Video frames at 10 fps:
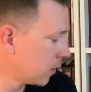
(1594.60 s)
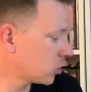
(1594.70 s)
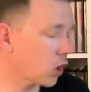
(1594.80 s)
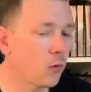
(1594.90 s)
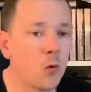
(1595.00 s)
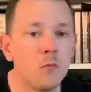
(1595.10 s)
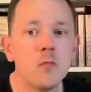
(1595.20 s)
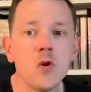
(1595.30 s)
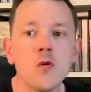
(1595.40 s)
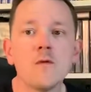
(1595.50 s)
So we'll
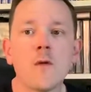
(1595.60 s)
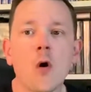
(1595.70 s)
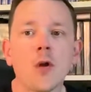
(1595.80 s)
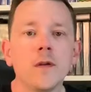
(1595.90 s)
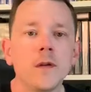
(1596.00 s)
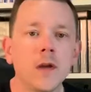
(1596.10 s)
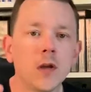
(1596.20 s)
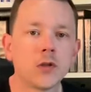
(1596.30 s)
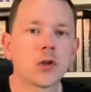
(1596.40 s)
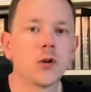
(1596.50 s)
move on
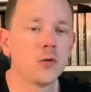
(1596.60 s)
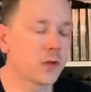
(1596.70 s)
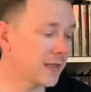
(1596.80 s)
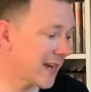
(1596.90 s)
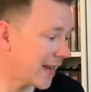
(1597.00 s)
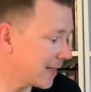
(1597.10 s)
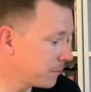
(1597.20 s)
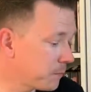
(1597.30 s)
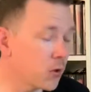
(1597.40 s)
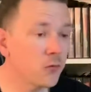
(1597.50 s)
to today's
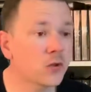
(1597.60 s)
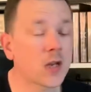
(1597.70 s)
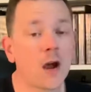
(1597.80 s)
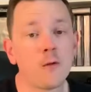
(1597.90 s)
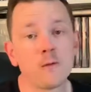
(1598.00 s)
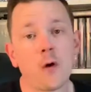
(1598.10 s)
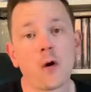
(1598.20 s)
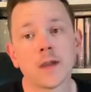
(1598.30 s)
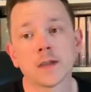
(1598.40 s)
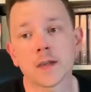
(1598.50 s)
boot sale
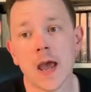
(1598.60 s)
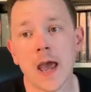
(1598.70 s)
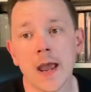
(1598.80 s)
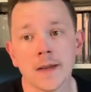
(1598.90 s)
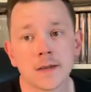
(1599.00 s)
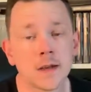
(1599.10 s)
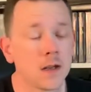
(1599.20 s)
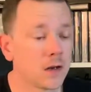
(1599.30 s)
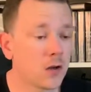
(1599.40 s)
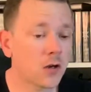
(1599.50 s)
finds. And
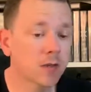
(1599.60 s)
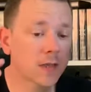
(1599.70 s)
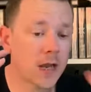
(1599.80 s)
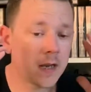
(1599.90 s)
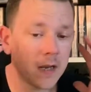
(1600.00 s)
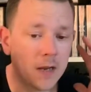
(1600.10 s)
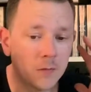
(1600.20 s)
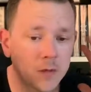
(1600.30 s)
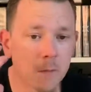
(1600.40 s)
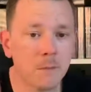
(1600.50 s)
like I said, it
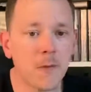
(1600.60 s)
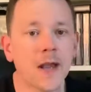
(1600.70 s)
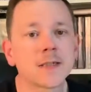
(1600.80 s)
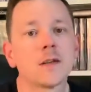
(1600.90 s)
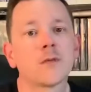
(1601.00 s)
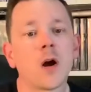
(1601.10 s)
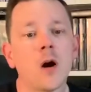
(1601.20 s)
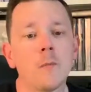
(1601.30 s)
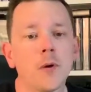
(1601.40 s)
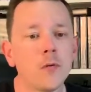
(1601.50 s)
was a massive
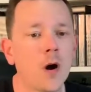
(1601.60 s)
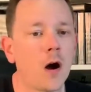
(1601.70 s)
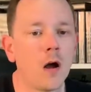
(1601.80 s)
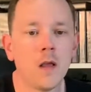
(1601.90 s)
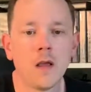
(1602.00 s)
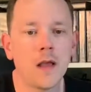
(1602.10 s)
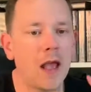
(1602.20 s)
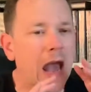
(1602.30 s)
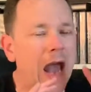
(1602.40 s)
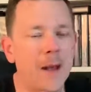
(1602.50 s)
car booter.
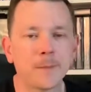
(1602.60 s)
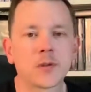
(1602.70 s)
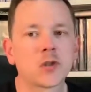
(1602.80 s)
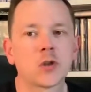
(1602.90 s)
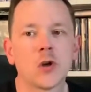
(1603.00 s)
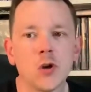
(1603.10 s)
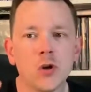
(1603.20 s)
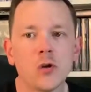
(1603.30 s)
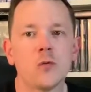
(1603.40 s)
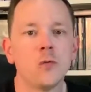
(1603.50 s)

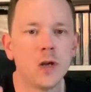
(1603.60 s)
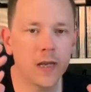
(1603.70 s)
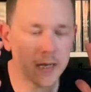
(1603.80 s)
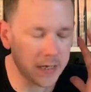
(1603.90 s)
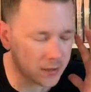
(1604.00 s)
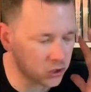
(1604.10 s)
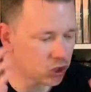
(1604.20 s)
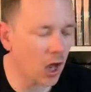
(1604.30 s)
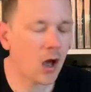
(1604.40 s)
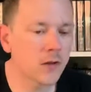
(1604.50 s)
Absolutely
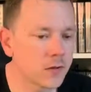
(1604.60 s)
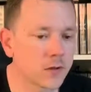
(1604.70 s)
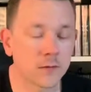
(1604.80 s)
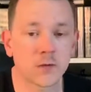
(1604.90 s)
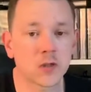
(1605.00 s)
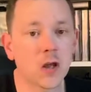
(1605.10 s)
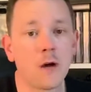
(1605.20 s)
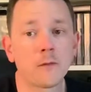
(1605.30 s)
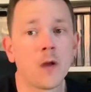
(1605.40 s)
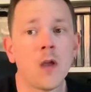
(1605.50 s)
tons of
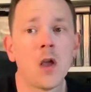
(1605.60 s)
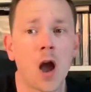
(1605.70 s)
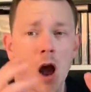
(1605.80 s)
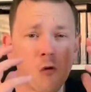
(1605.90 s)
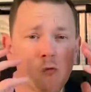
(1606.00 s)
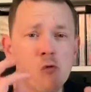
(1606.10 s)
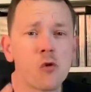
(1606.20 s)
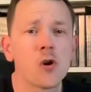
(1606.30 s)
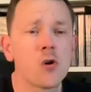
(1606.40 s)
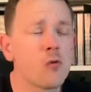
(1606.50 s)
stuff. A
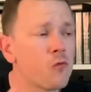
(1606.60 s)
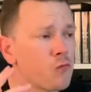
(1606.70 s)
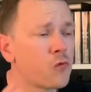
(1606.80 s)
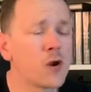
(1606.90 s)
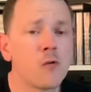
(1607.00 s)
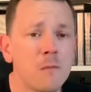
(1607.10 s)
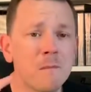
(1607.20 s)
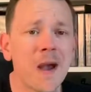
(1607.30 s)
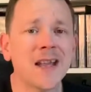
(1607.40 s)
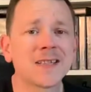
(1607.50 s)
real
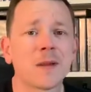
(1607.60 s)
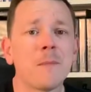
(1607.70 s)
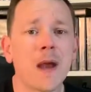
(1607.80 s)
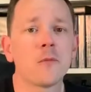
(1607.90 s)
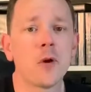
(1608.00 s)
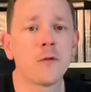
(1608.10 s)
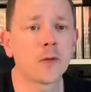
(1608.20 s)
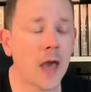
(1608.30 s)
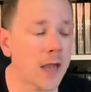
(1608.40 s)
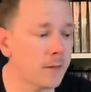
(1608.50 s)
mass amount of
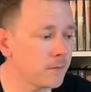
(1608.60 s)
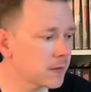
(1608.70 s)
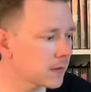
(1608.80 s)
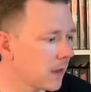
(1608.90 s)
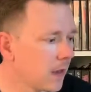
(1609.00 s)
games.